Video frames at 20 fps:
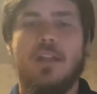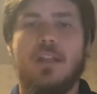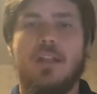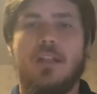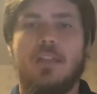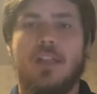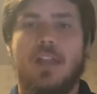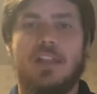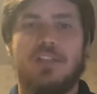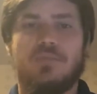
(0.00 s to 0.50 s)

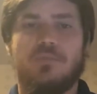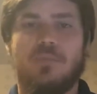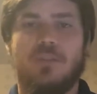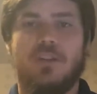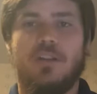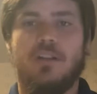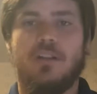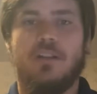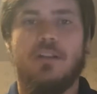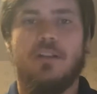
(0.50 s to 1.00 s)
That's
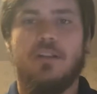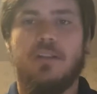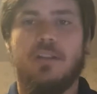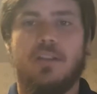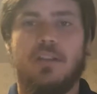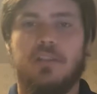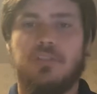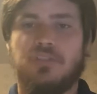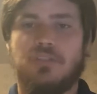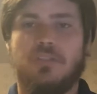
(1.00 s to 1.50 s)
where
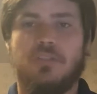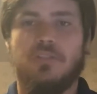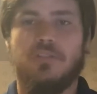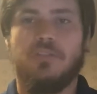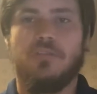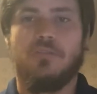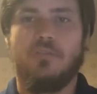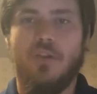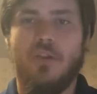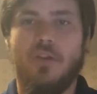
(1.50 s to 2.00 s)
it started to
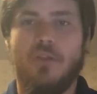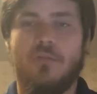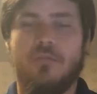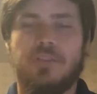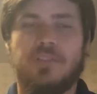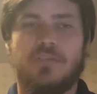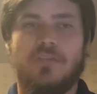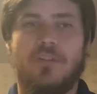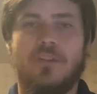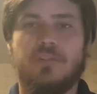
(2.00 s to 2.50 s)
grow
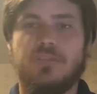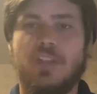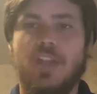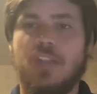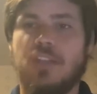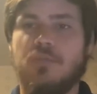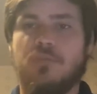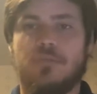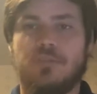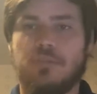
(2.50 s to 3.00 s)
as far as, hey,
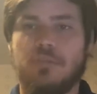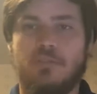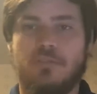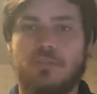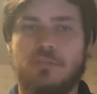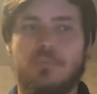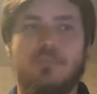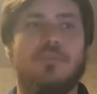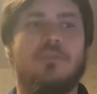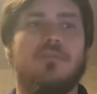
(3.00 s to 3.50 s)
you want to go to
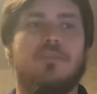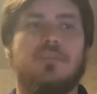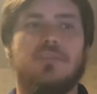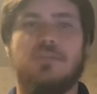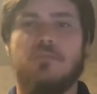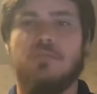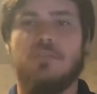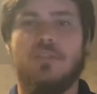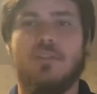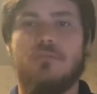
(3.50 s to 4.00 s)
the movies?
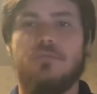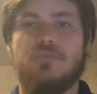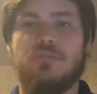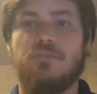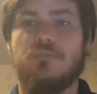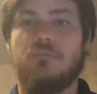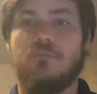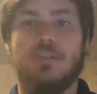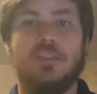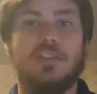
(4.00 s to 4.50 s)
You want to go
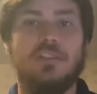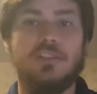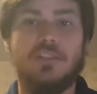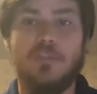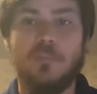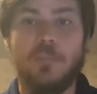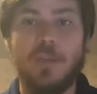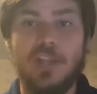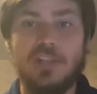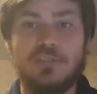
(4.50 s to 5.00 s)
really to
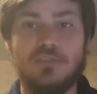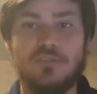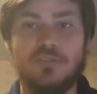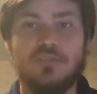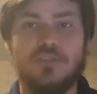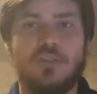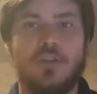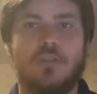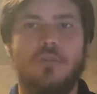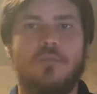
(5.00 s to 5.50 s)
the picture
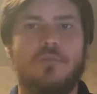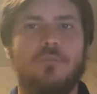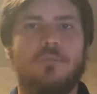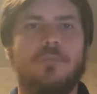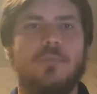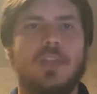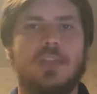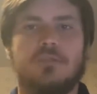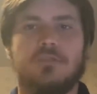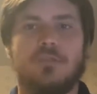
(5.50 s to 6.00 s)
show?
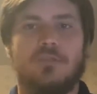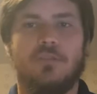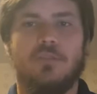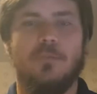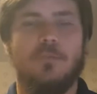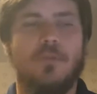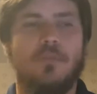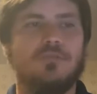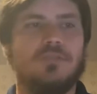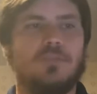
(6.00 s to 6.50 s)
It's called a
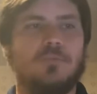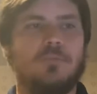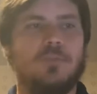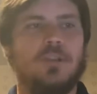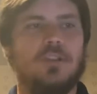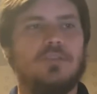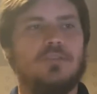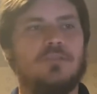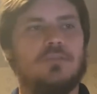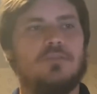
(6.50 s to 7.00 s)
motion
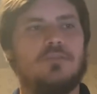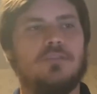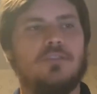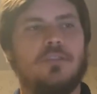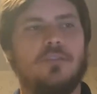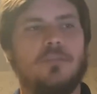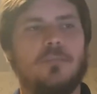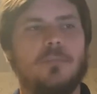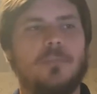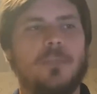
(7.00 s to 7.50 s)
picture show.